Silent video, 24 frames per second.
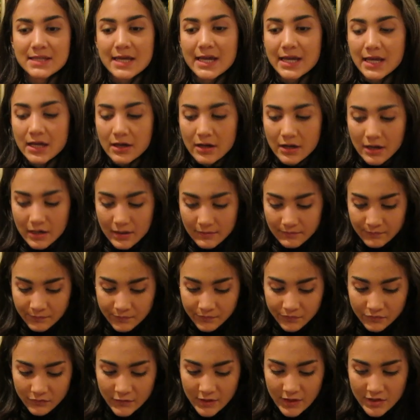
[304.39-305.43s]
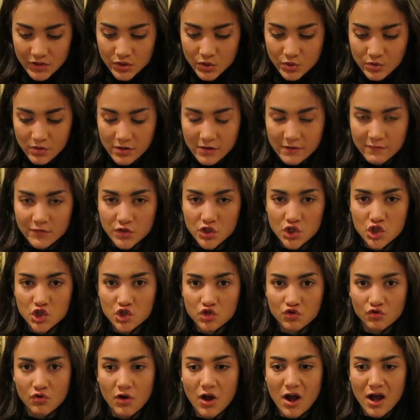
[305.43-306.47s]
like sort of
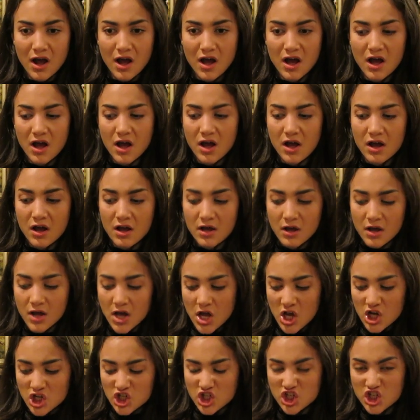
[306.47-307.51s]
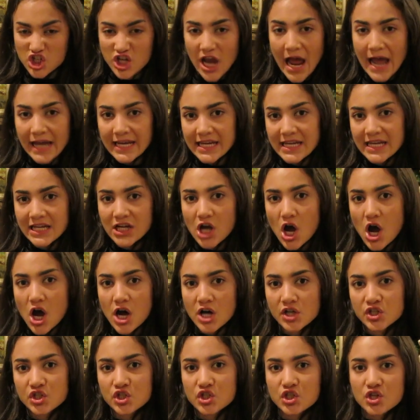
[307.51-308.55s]
straw, shaggy
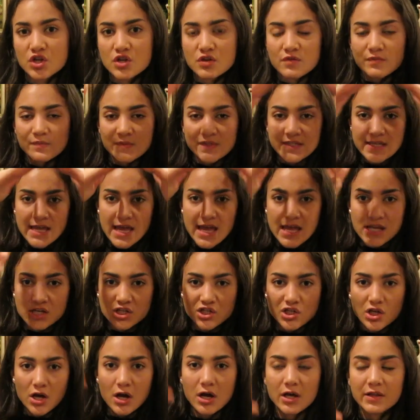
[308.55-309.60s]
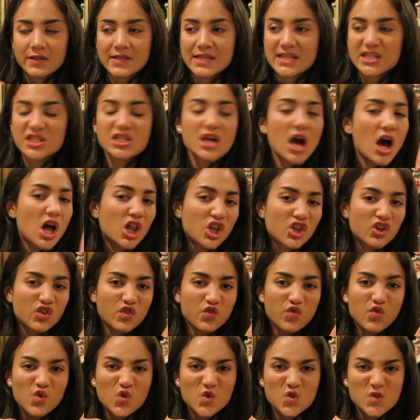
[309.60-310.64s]
costumes and don these
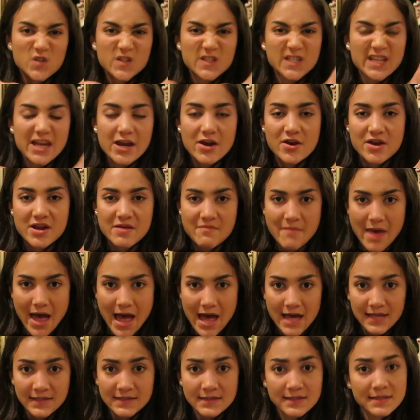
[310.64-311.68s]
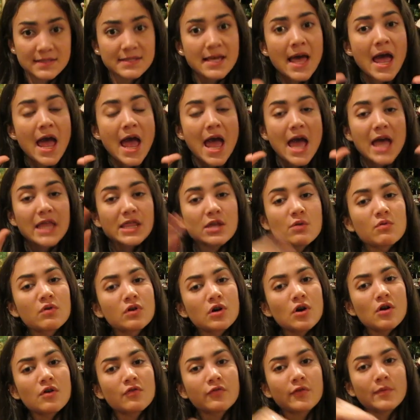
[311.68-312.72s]
colorful, scary masks, and they will
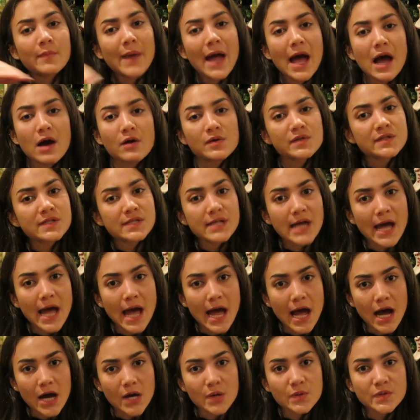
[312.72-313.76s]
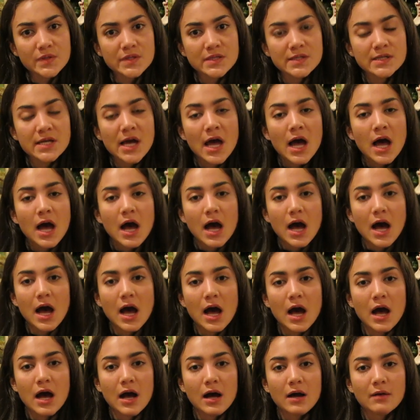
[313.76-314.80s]
go from house to house
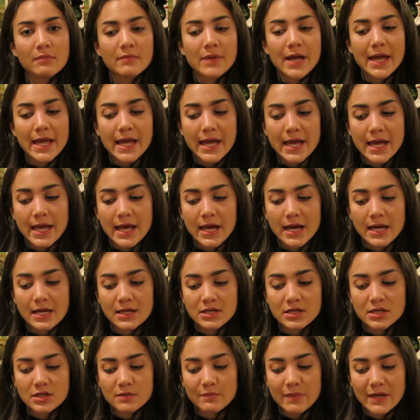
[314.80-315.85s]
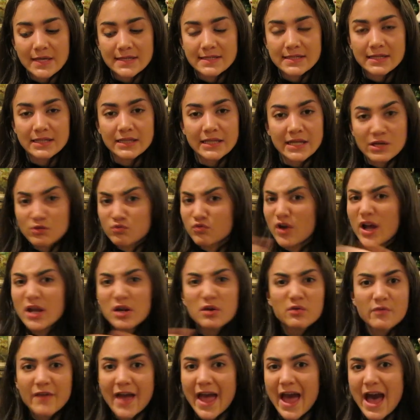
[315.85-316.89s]
and basically run
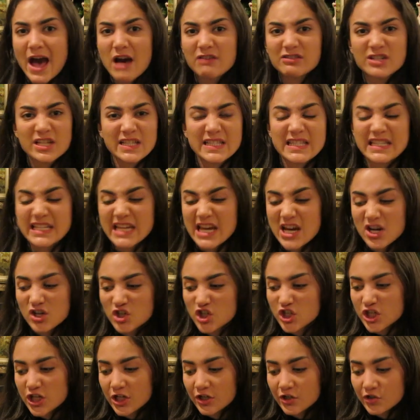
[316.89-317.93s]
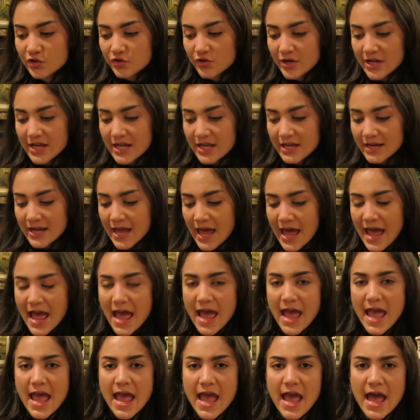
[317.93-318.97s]
around and scare children
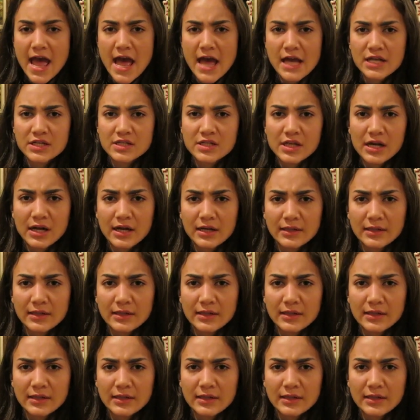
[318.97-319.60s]
and